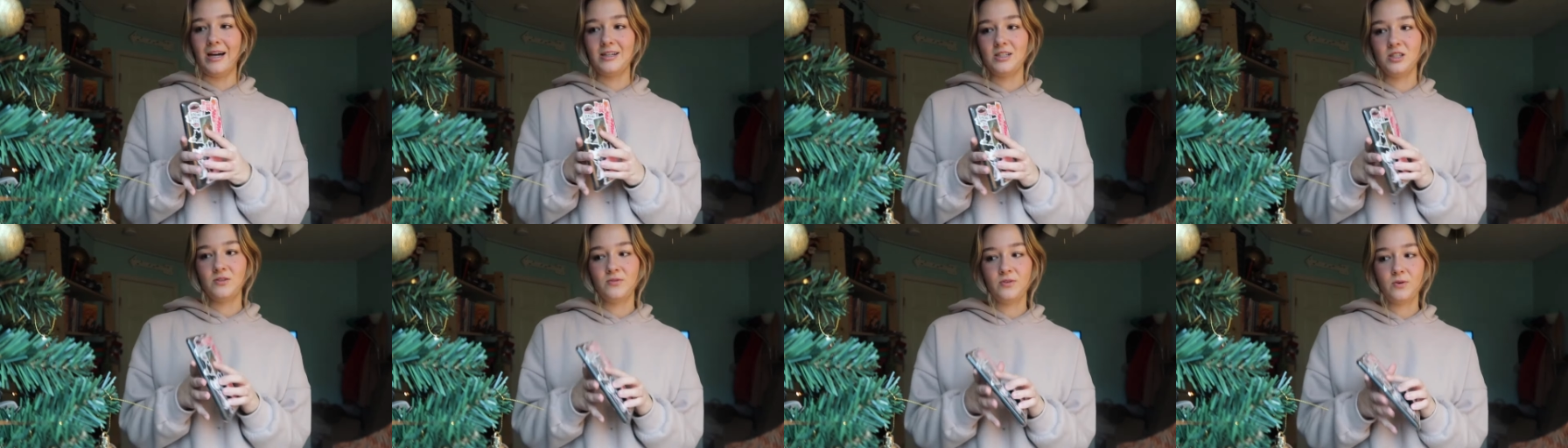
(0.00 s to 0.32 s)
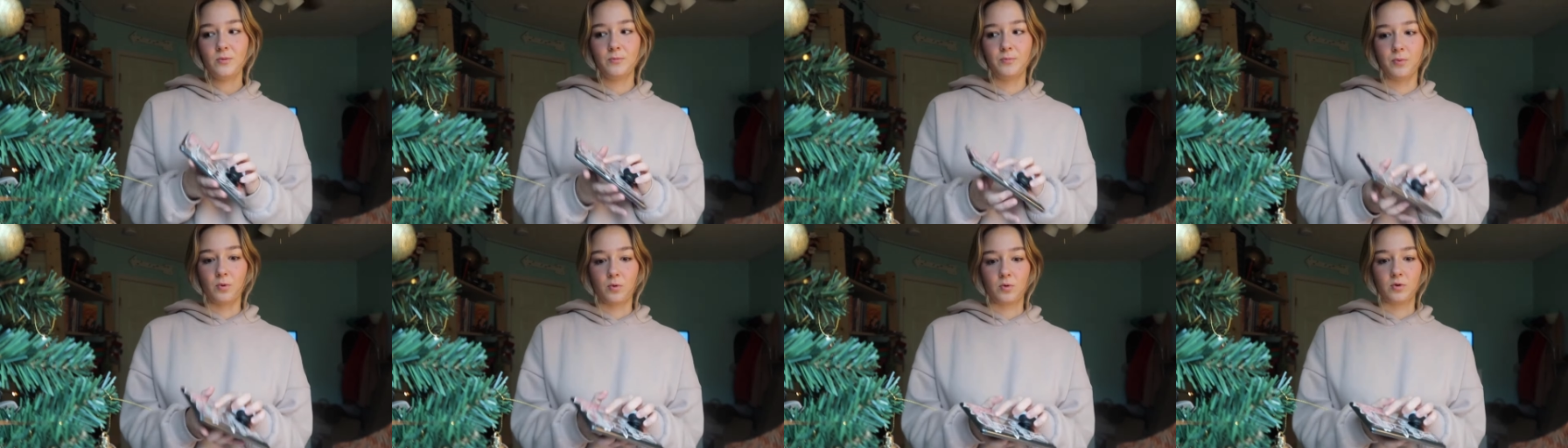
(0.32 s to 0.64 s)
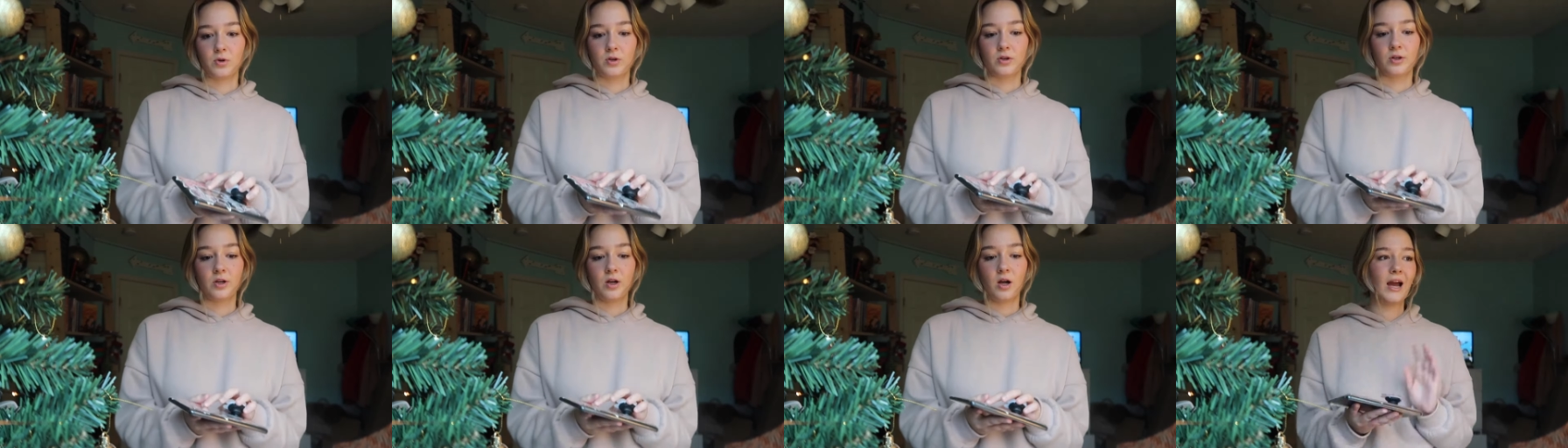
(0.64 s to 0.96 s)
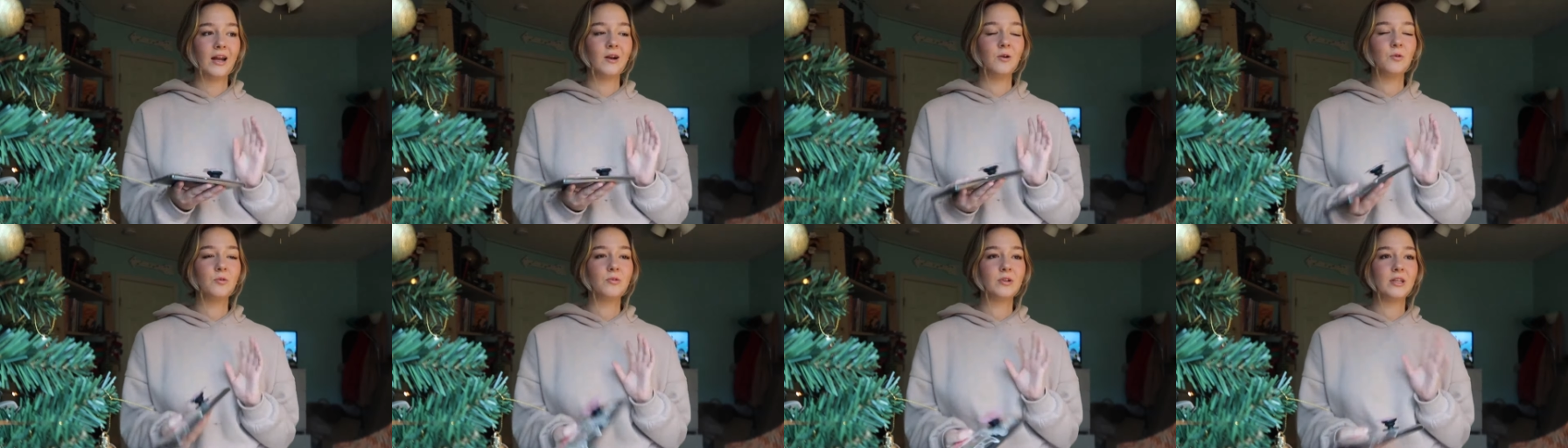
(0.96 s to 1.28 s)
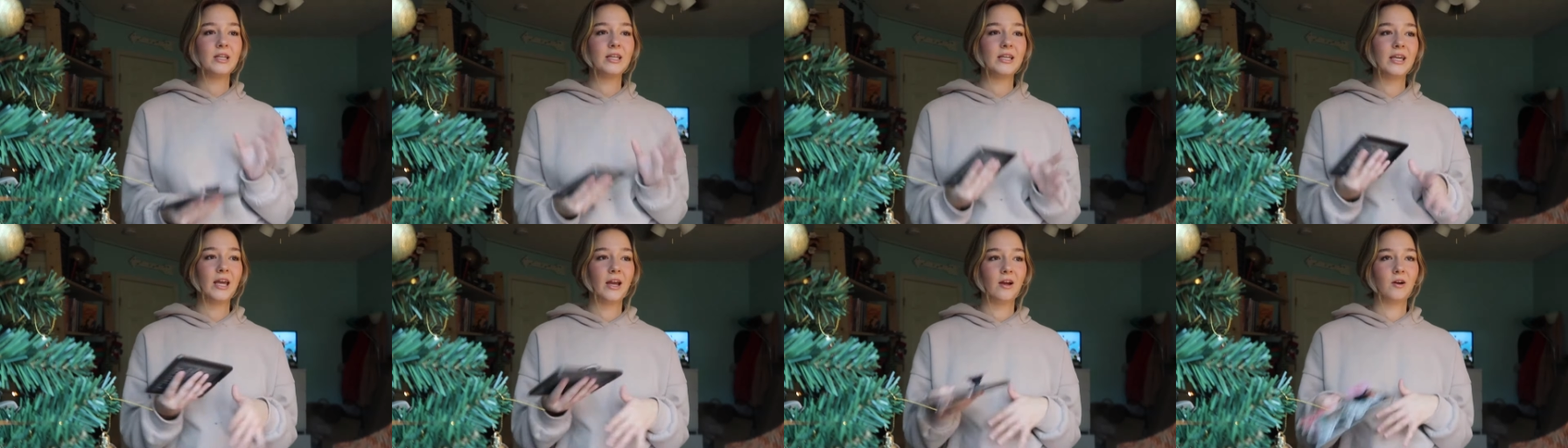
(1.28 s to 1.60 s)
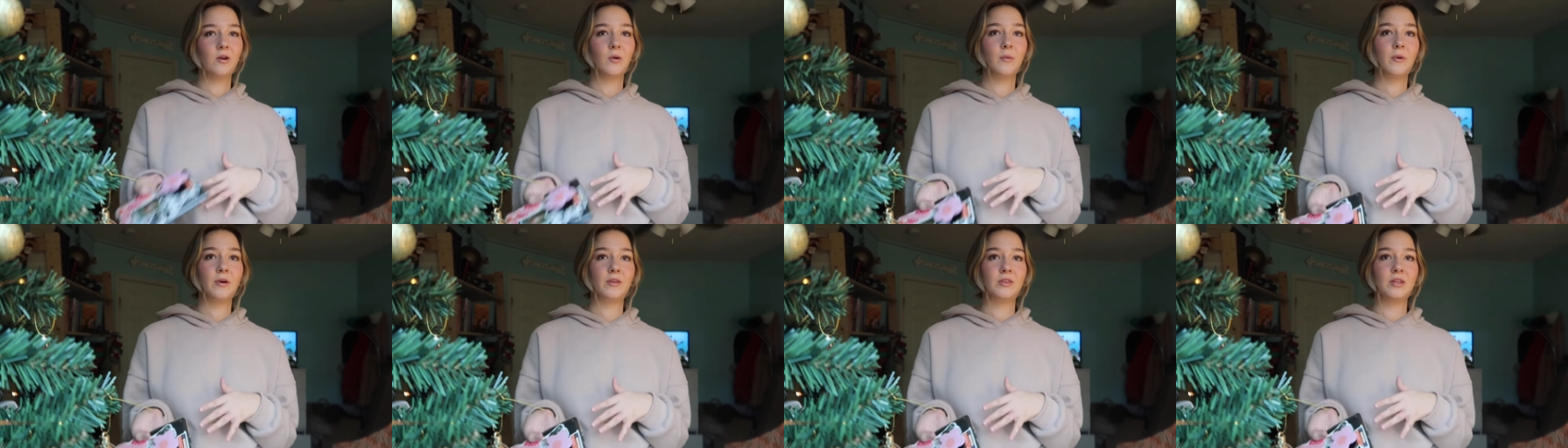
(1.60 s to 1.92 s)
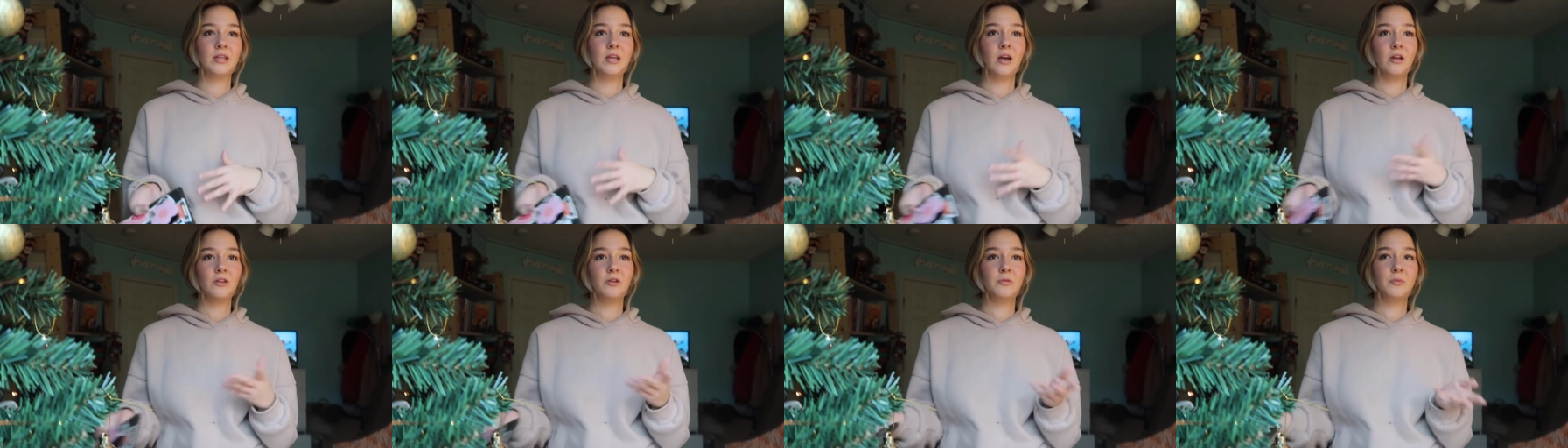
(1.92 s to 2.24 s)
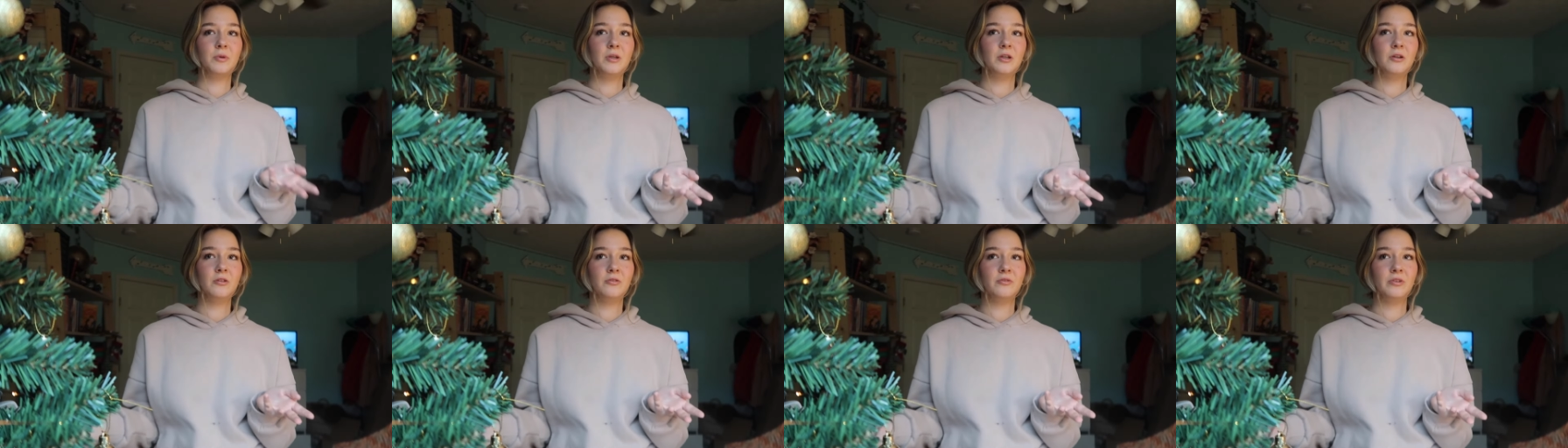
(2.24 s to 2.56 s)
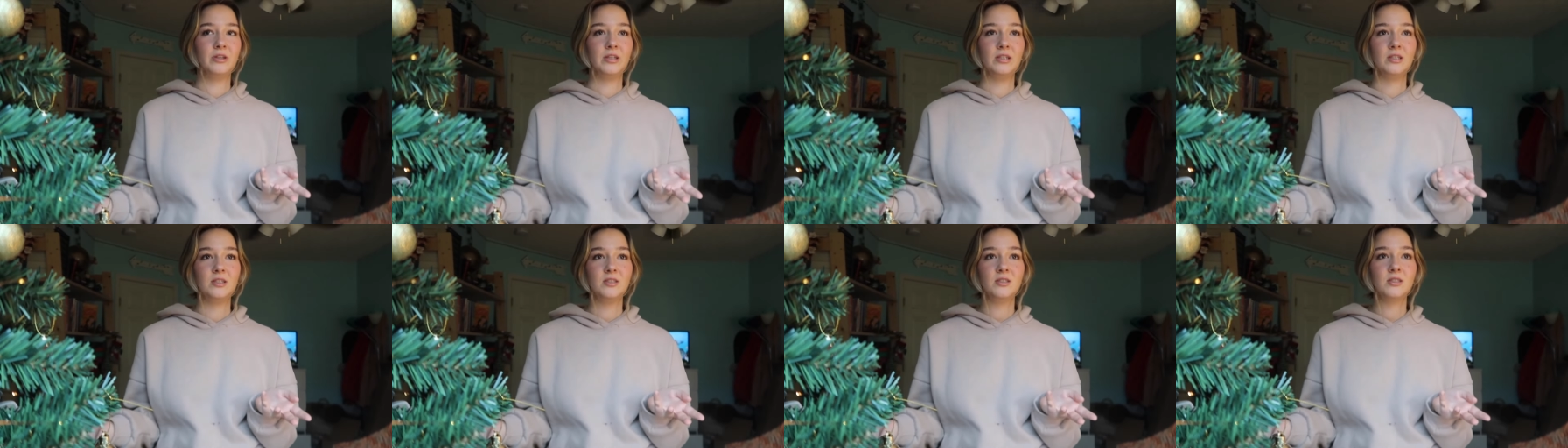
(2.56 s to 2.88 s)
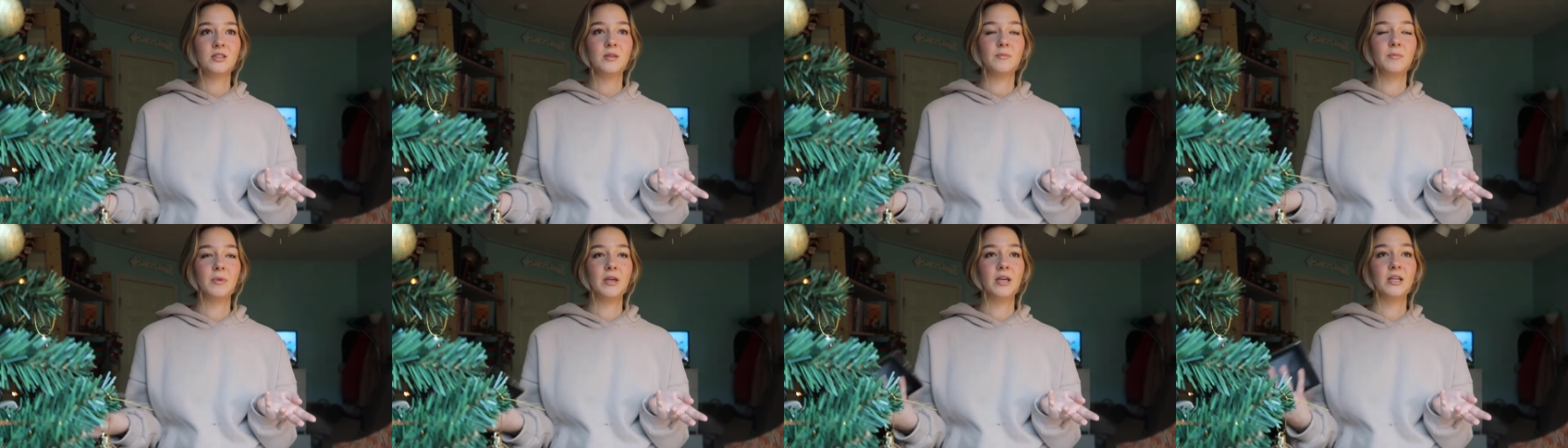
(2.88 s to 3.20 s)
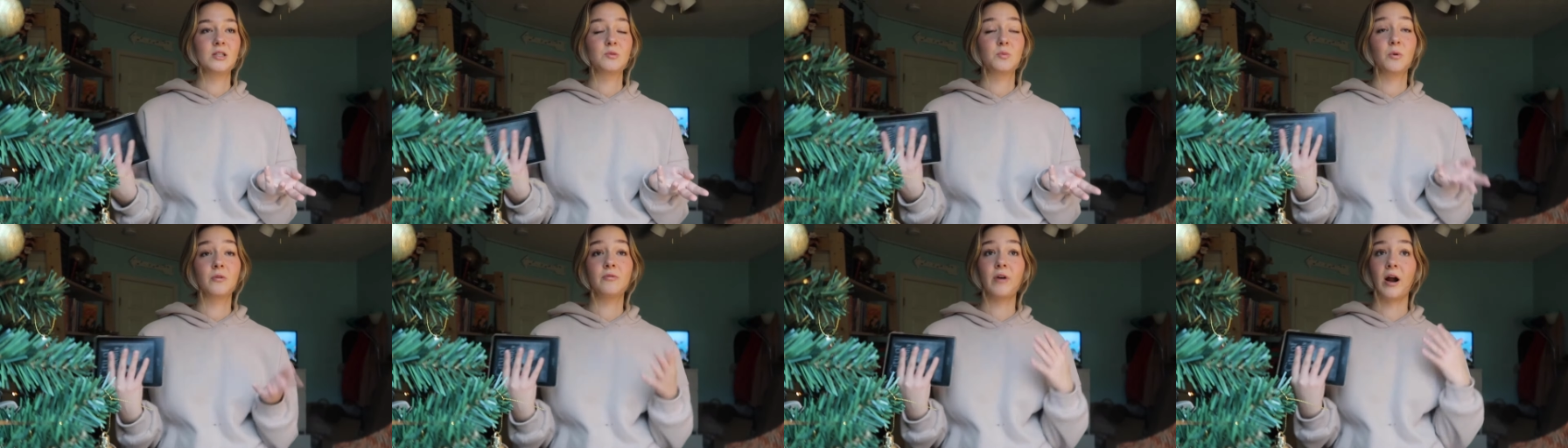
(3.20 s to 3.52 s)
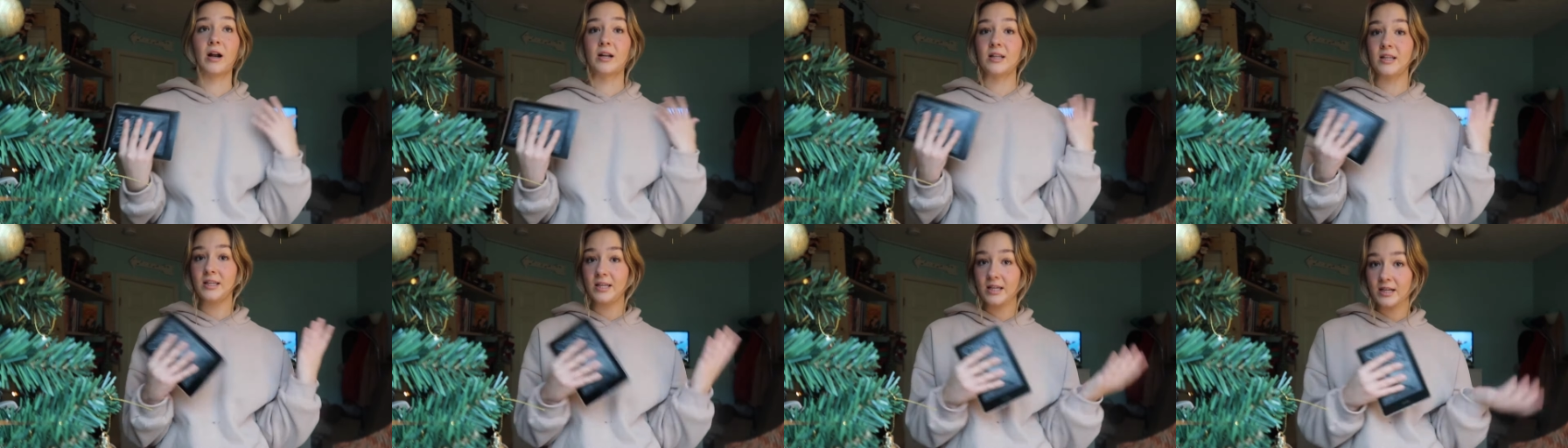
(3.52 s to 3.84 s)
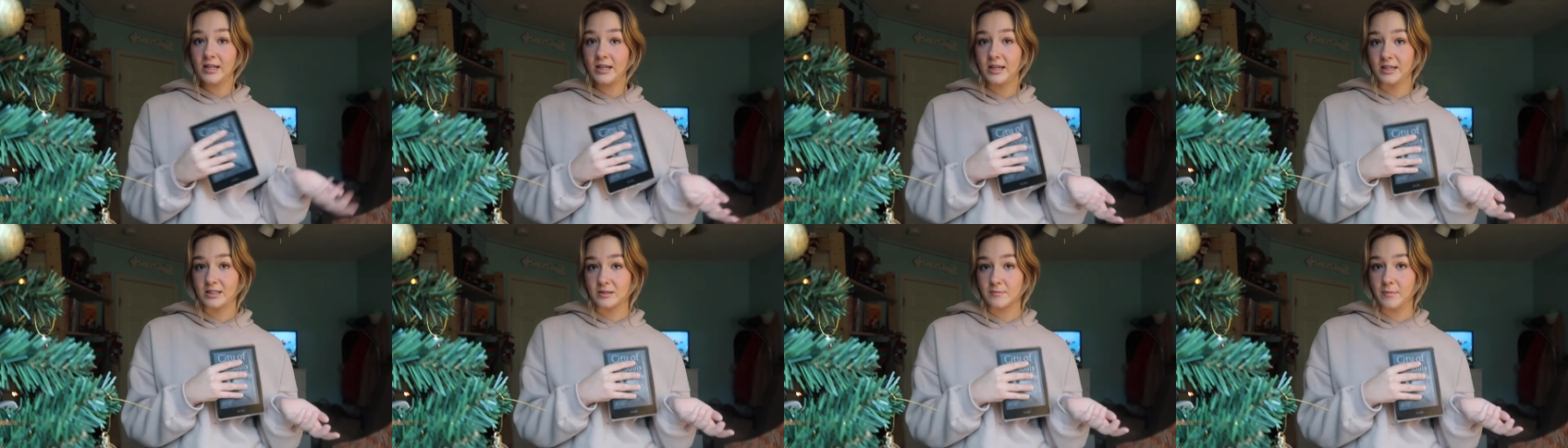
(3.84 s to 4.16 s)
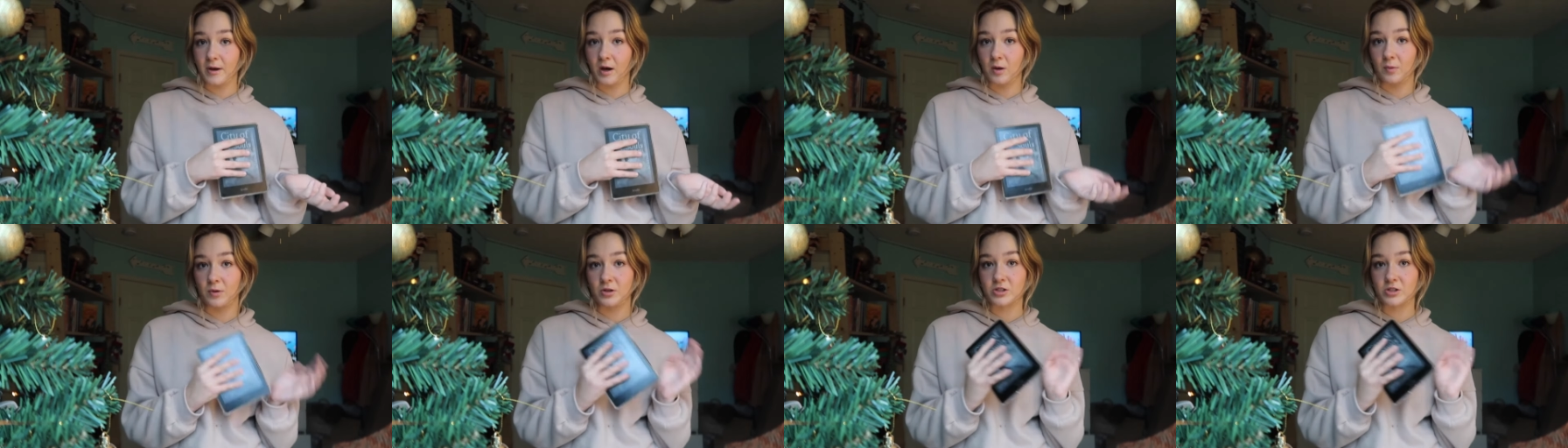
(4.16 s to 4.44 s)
I just feel bored. I don't really care about the other P O Vs because we're finally getting Isabelle,